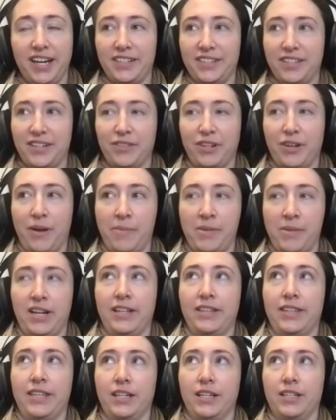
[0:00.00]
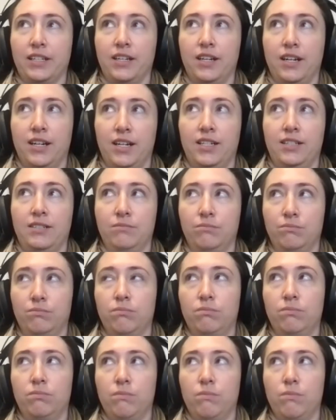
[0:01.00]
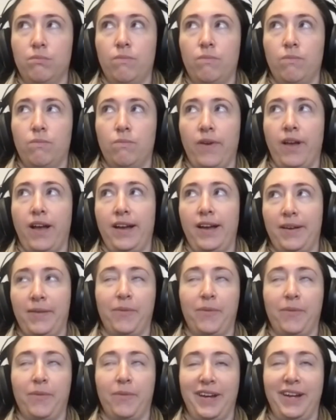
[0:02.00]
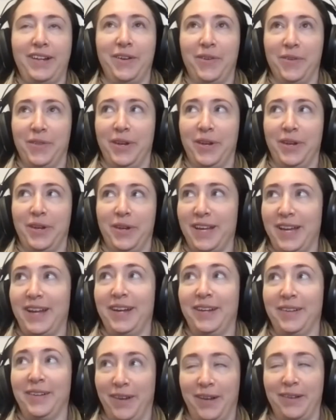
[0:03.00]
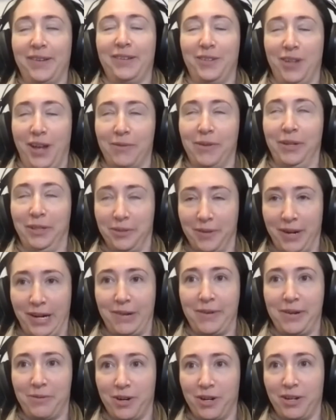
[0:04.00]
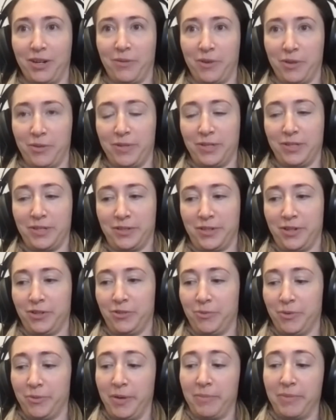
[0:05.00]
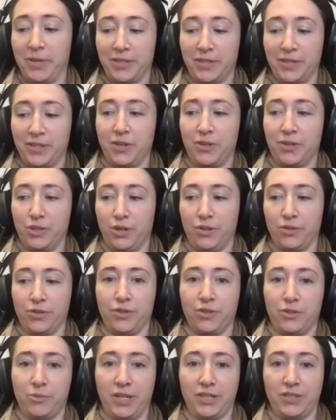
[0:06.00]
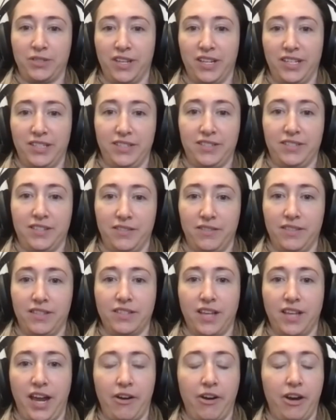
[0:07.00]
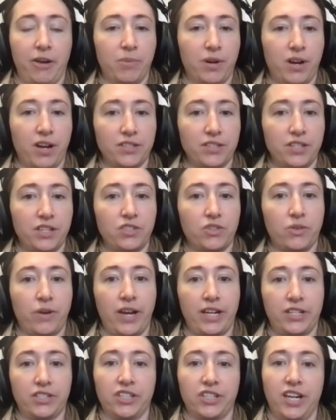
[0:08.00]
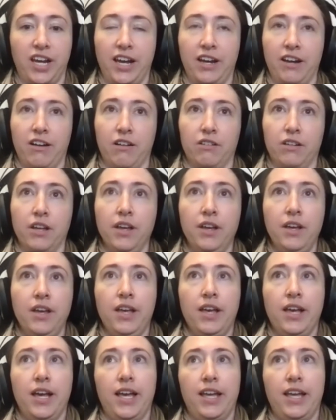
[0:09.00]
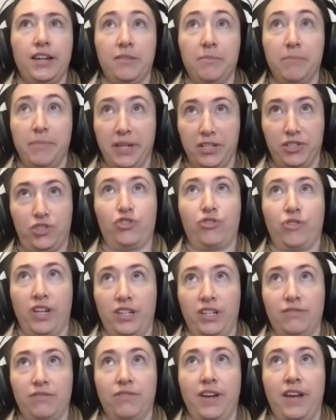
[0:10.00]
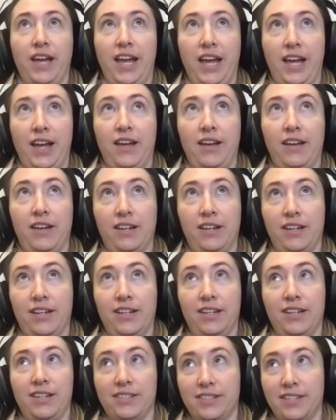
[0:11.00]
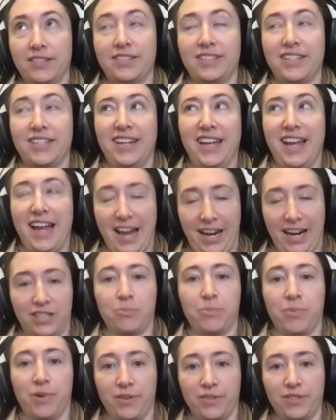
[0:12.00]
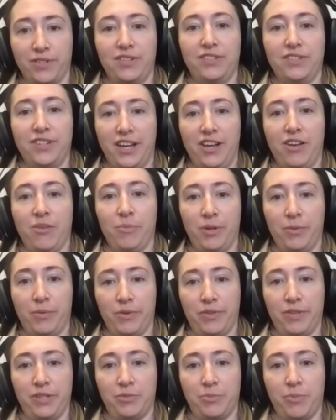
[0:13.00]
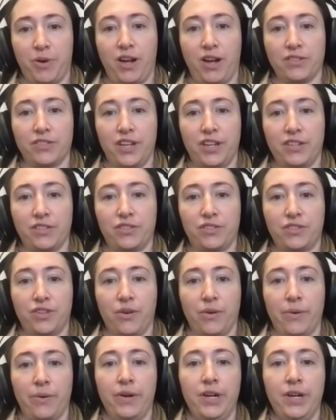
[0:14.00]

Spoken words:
definitely. I mean, I think I know that I say I really recommend working with a business coach, but my business coach also specializes in this hiring process. So I actually hired an administrative assistant expert to help me with this process. So